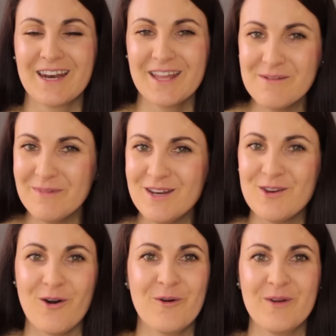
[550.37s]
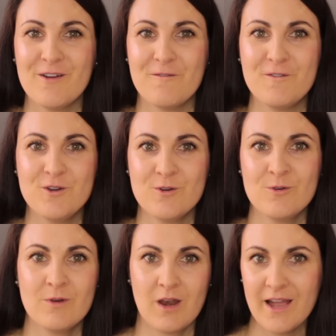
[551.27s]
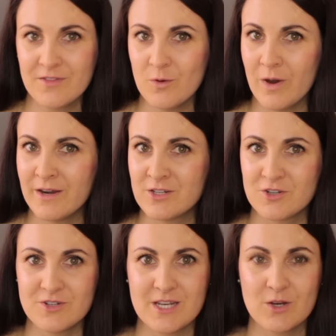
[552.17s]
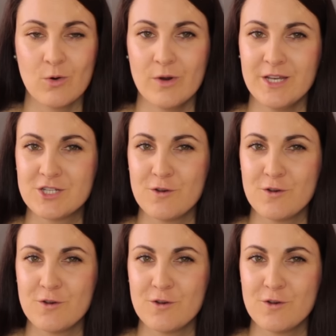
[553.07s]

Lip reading: let me know if you like the 1 and 2 cent coins.